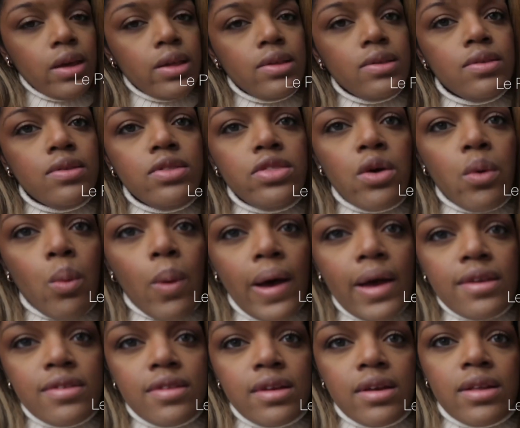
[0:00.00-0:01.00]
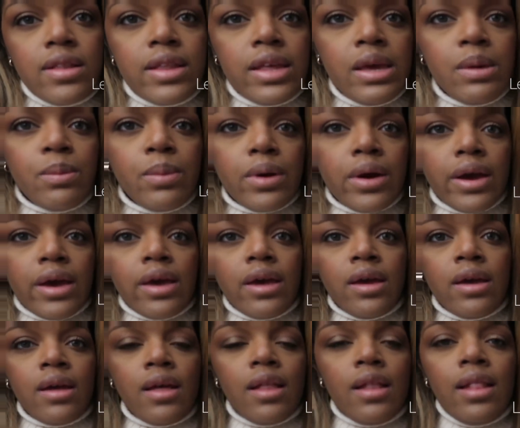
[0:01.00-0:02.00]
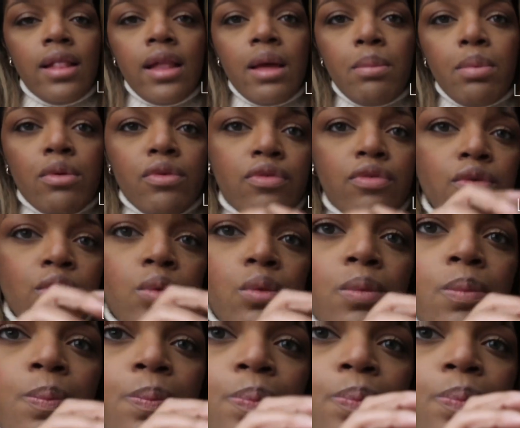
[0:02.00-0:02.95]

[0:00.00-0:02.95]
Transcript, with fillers: This is the Y S L Libre Le Parfum